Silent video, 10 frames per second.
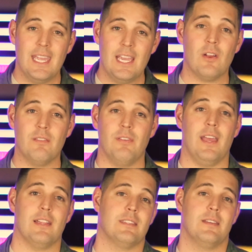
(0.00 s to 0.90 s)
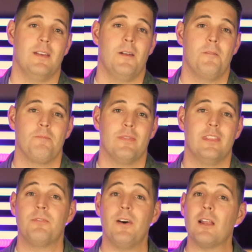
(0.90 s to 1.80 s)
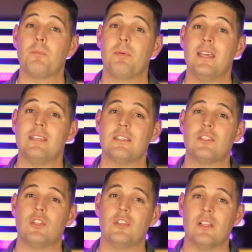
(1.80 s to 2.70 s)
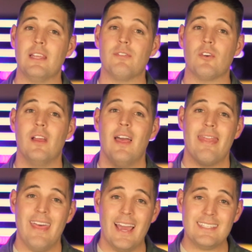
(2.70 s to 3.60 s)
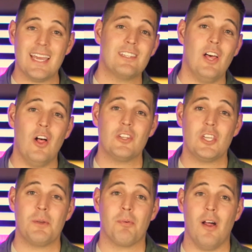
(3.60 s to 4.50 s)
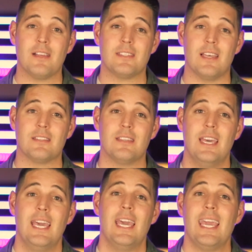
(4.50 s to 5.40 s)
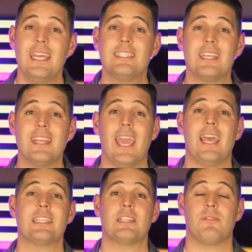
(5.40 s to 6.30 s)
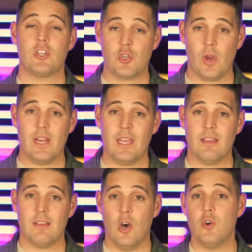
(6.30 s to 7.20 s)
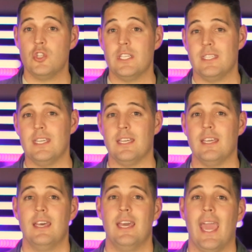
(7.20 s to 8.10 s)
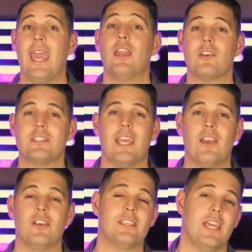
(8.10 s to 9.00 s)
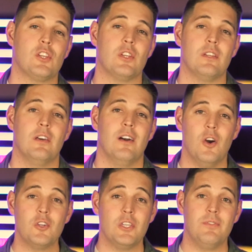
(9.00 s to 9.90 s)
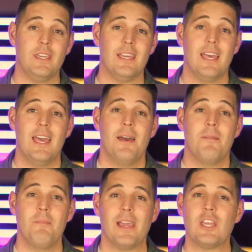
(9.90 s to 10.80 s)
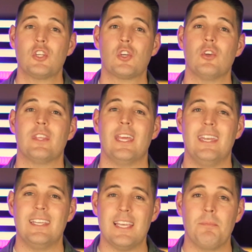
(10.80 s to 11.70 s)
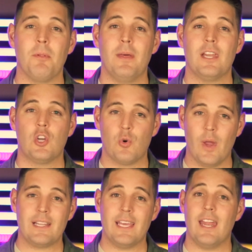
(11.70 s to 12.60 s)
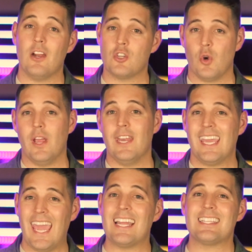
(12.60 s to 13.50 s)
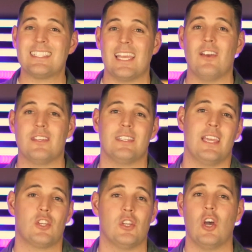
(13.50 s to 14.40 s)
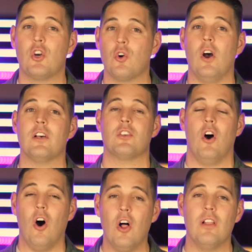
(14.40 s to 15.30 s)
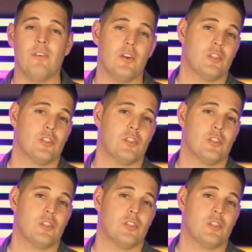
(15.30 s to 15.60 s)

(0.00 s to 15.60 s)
here at Vance. The final piece is to deliver that technology and process into the hands of our training, OGT, and our standardization, OGV, making sure that it is implemented correctly in our training and standardization across all of our